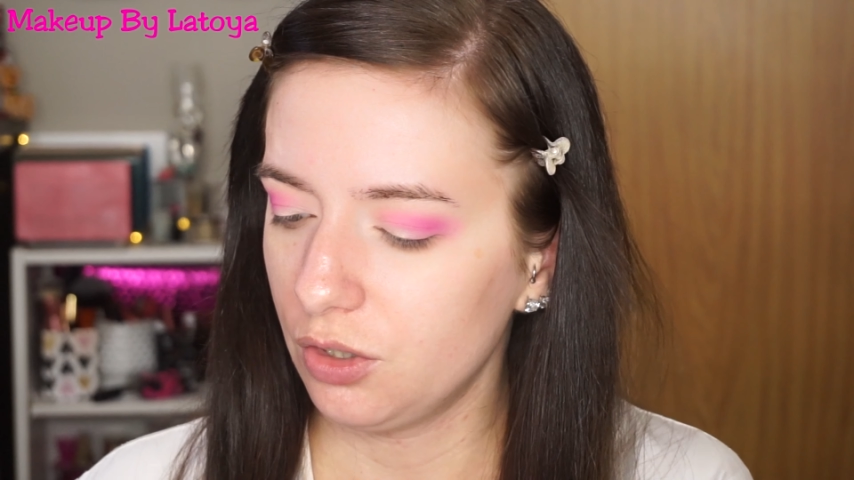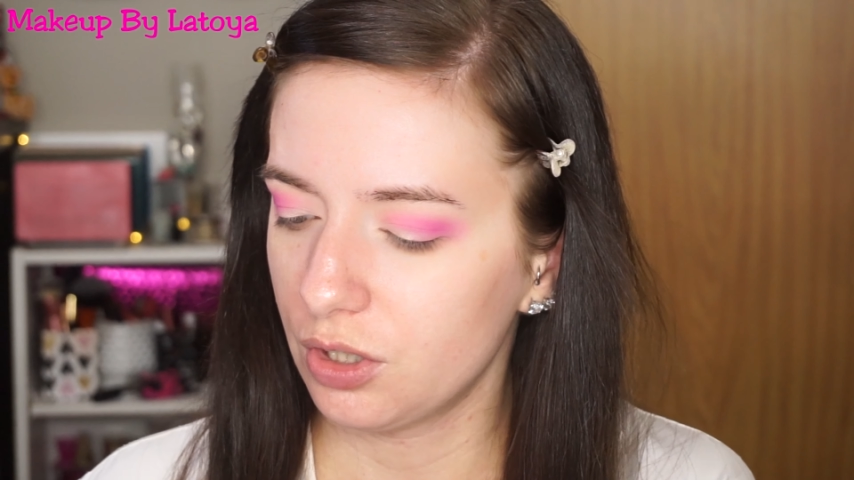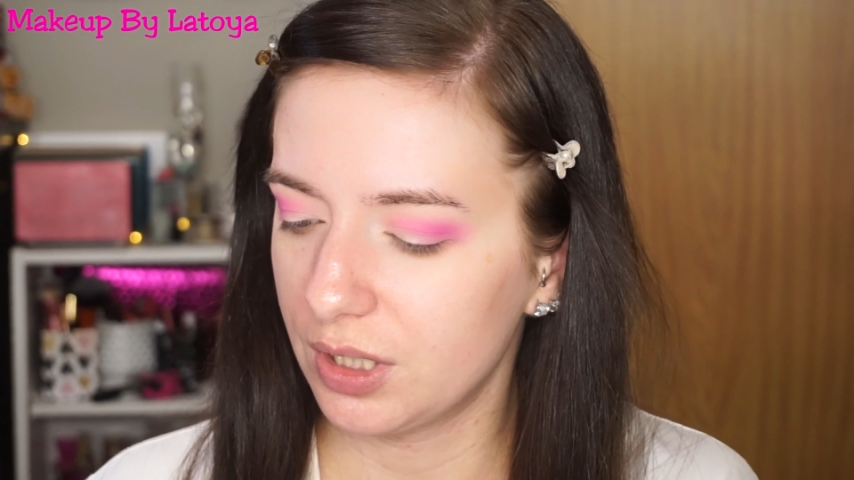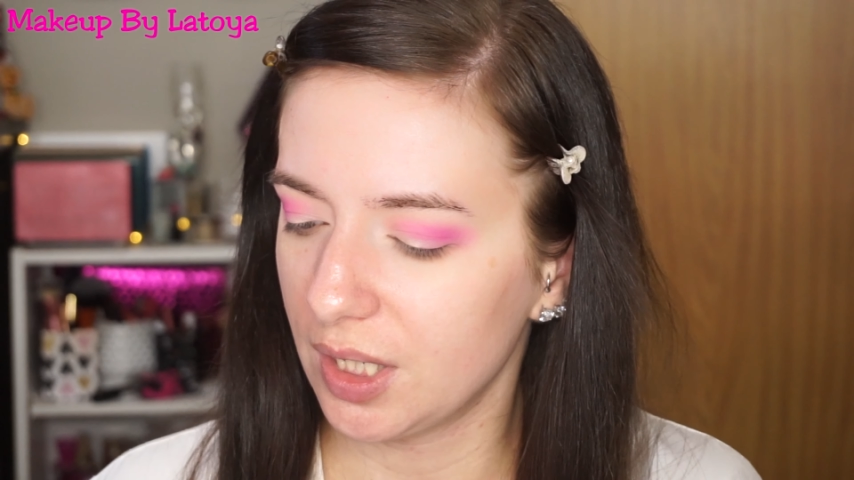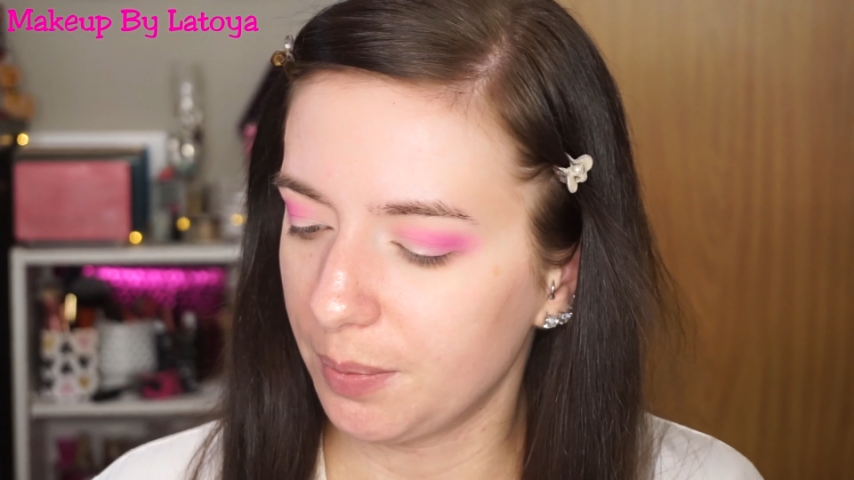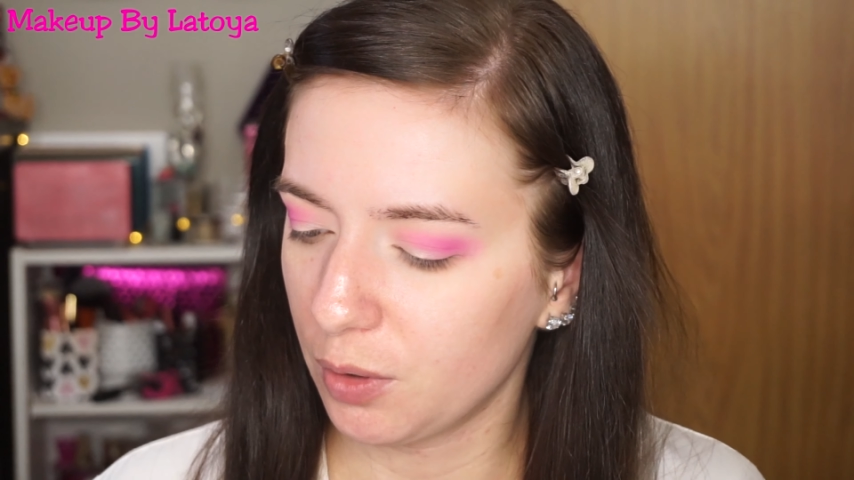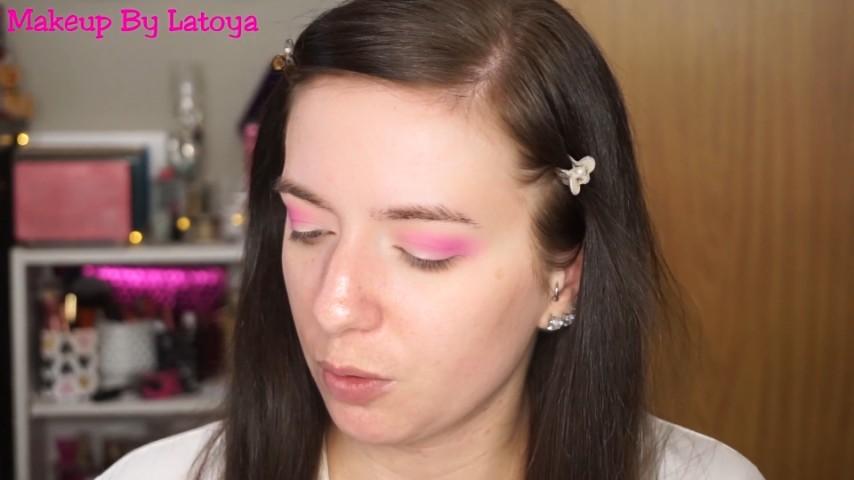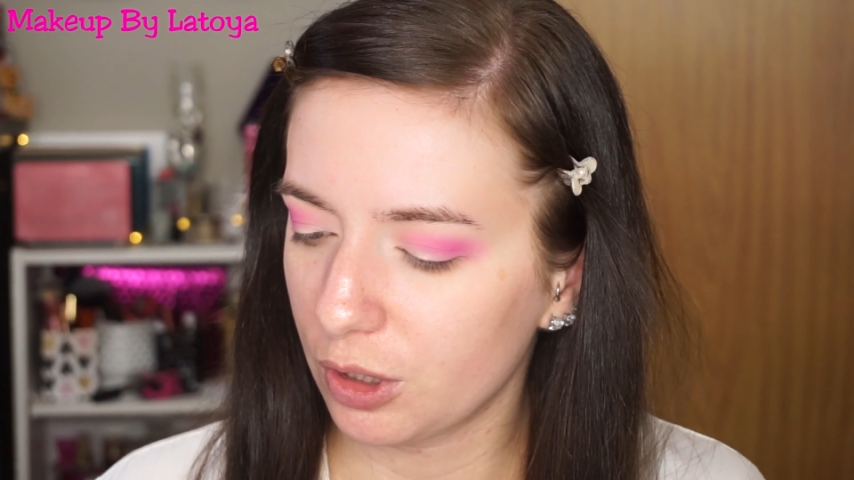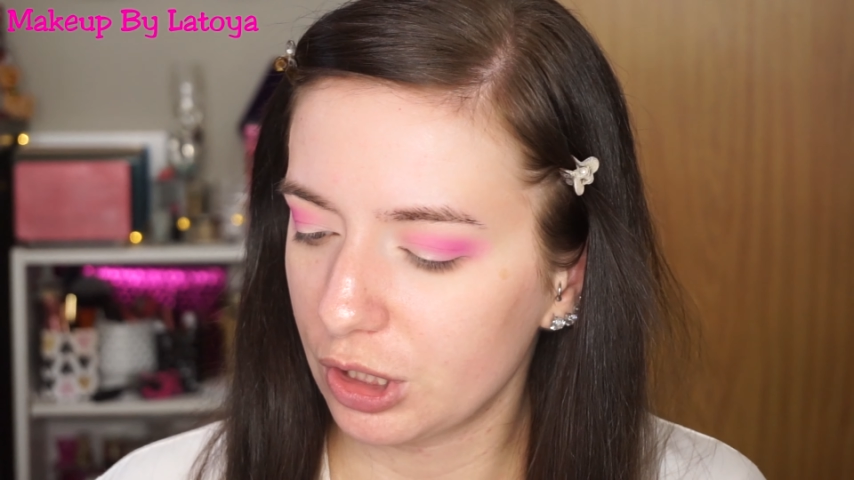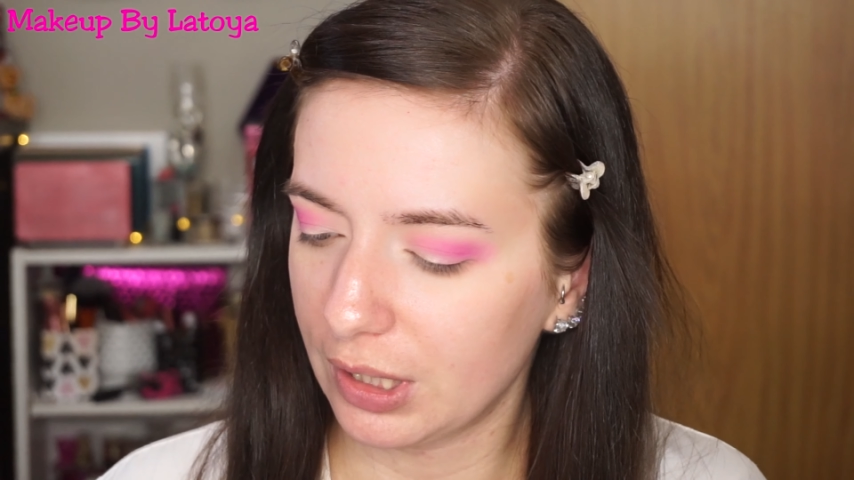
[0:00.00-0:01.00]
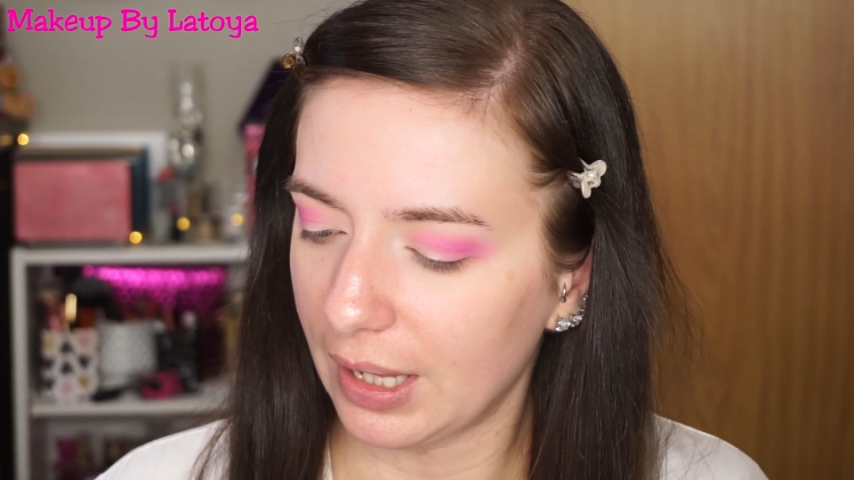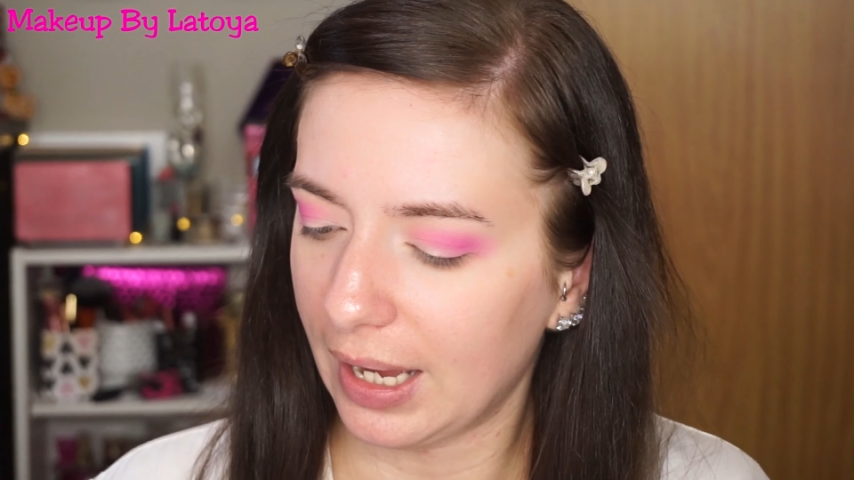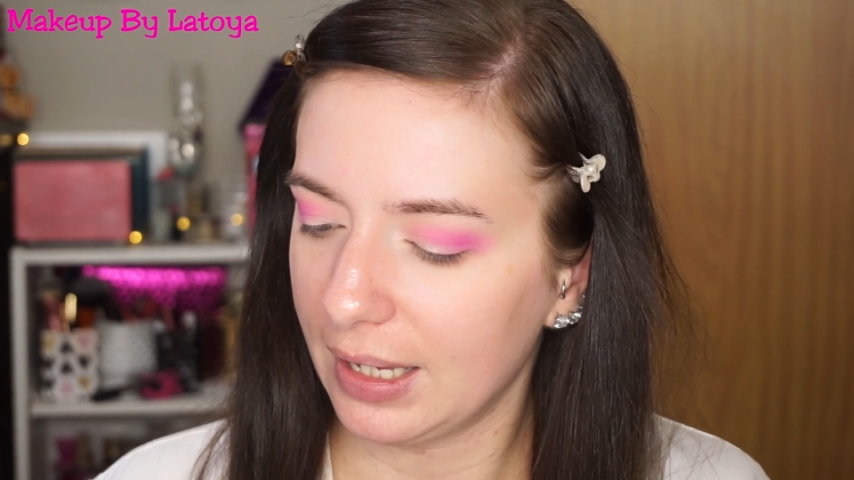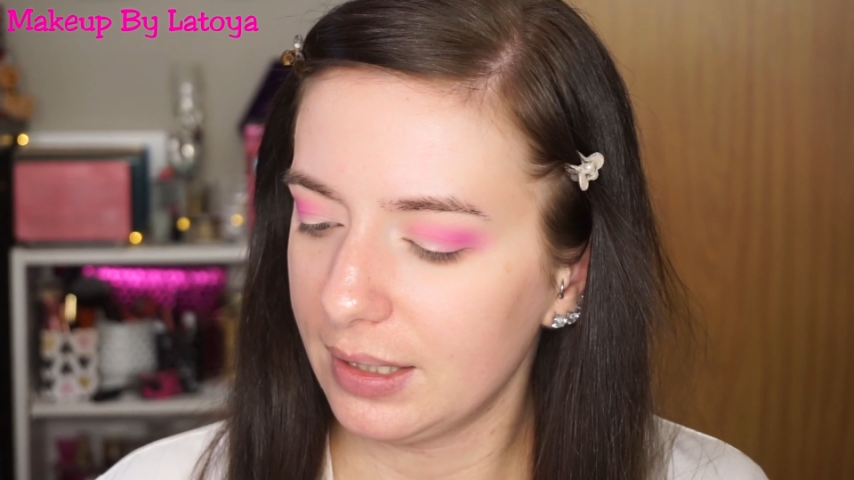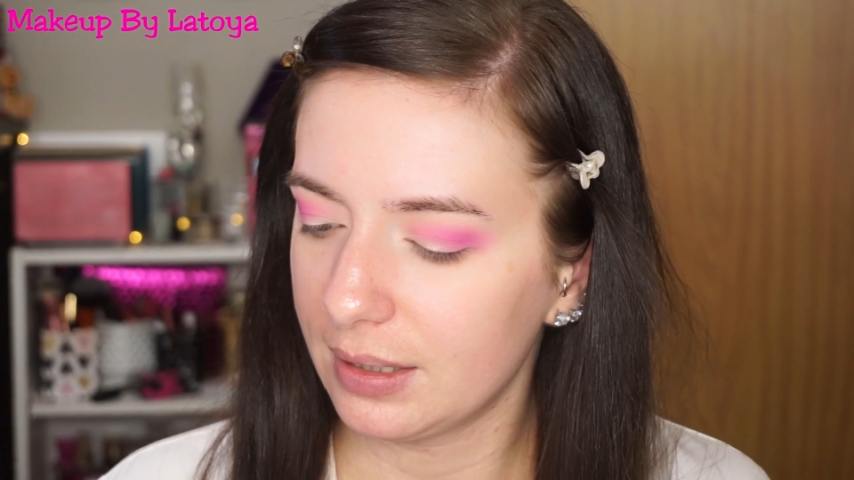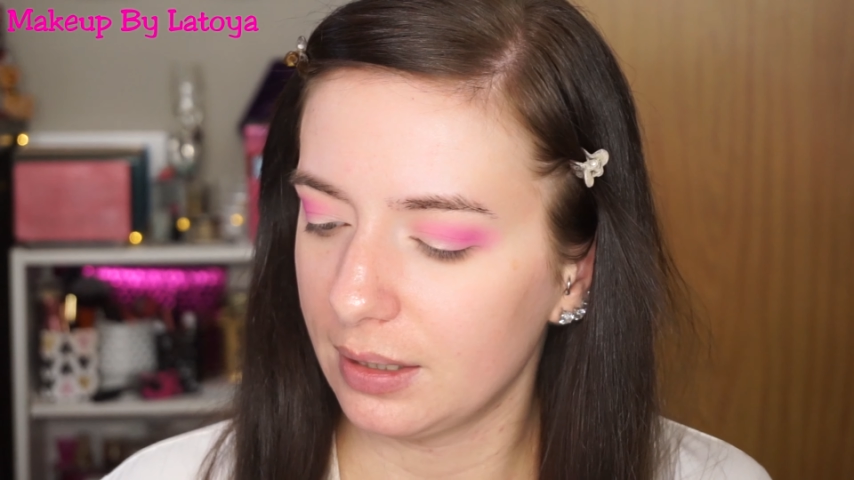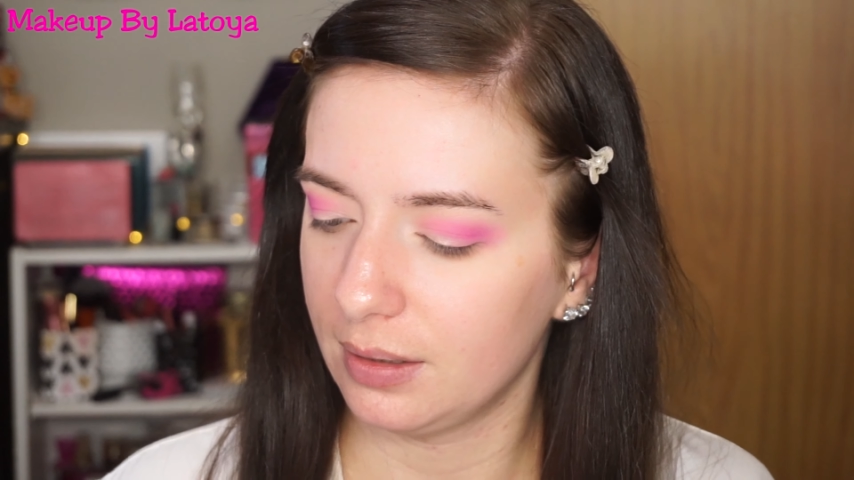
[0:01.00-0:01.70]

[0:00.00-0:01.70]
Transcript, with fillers: Just dip your brush in that,